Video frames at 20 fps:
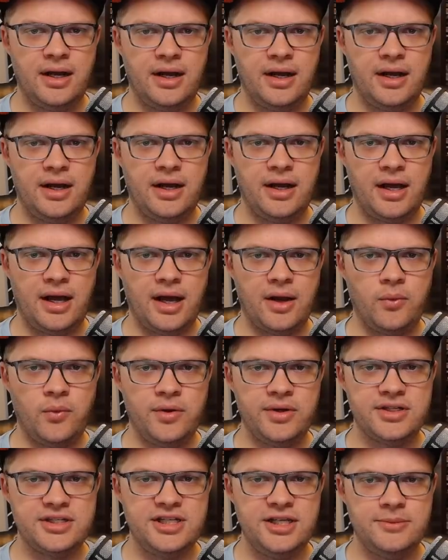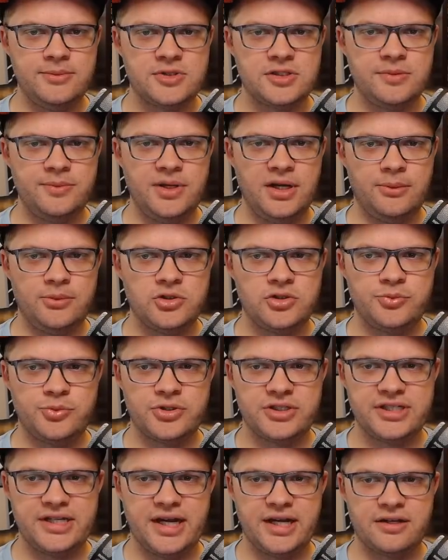I want teams to be able to
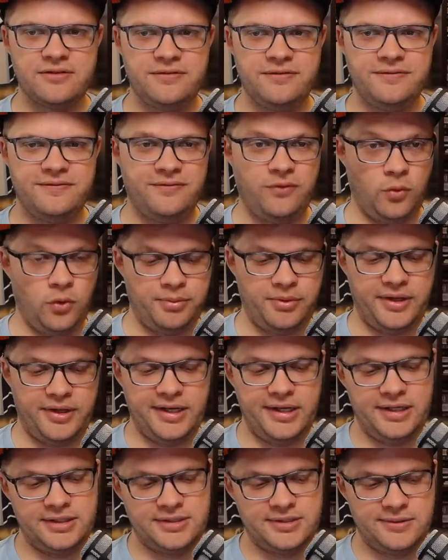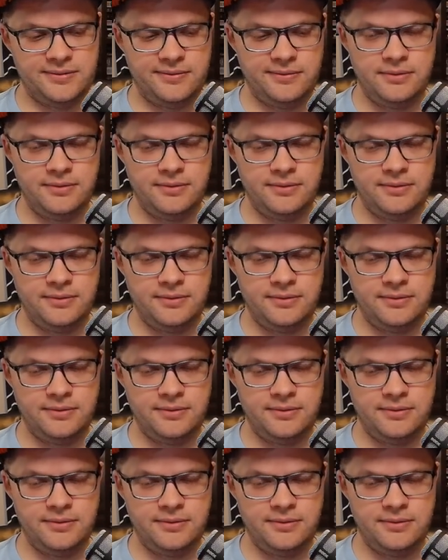protect 4 players.